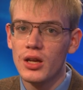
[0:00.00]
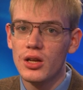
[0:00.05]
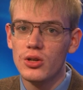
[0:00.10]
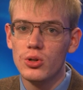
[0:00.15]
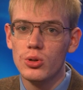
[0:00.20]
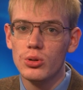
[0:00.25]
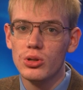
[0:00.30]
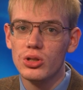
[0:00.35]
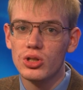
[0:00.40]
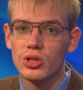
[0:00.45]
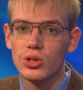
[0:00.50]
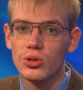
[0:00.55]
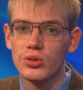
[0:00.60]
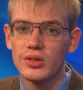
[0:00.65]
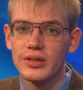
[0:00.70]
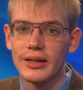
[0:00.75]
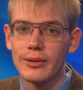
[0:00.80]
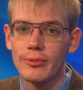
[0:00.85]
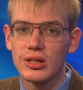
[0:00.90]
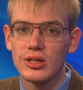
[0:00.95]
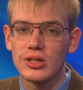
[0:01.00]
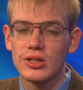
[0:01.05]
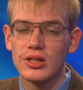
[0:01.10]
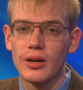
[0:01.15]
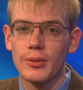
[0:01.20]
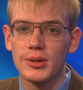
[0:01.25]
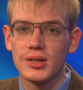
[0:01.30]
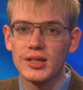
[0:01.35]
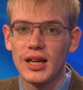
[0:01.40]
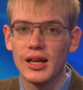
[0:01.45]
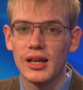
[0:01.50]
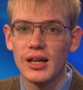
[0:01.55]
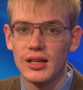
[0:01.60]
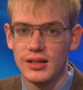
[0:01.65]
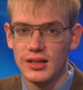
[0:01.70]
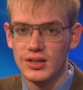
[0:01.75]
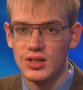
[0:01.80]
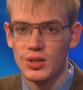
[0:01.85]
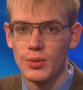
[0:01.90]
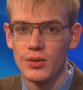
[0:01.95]
News students at Western Iowa Tech
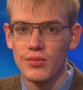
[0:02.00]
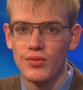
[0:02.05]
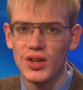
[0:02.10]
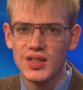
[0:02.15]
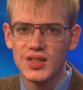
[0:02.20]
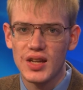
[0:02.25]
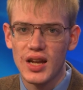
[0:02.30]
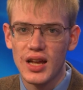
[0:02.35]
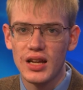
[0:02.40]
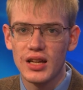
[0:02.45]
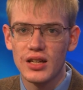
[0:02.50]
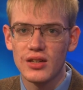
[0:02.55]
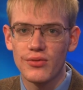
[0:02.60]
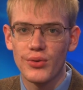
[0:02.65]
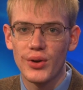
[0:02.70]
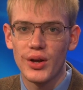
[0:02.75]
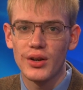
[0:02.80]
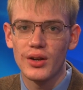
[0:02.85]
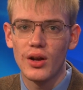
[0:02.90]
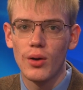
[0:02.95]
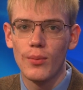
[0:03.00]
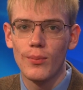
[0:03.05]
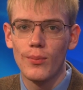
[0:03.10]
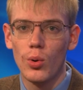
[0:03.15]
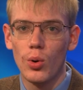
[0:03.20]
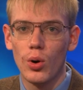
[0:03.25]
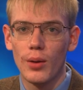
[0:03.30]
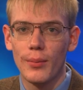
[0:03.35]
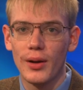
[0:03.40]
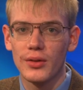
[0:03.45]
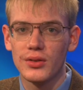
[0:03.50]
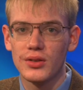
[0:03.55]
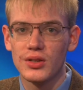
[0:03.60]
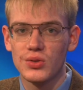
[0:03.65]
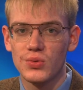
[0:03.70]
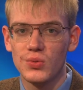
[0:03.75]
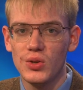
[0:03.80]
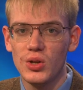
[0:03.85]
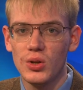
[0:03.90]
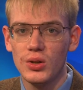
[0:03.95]
did some investigating to find out more about
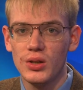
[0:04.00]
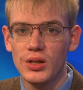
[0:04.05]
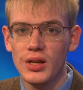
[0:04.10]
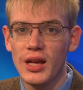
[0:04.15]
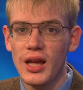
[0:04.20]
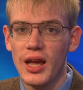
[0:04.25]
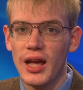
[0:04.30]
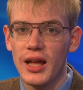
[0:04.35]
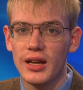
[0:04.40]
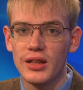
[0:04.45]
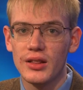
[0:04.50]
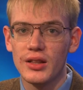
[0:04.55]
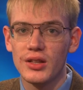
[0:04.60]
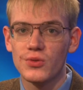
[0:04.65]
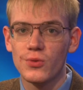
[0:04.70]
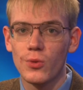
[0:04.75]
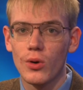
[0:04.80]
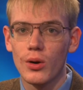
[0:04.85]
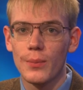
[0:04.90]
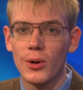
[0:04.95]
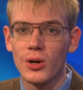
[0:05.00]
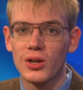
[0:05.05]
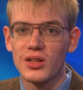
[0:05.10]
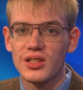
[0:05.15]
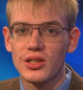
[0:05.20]
this field, and in this four-part